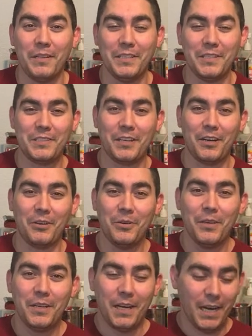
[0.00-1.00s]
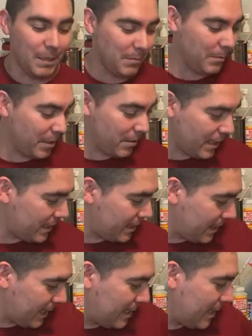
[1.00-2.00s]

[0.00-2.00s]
And so let me go ahead and get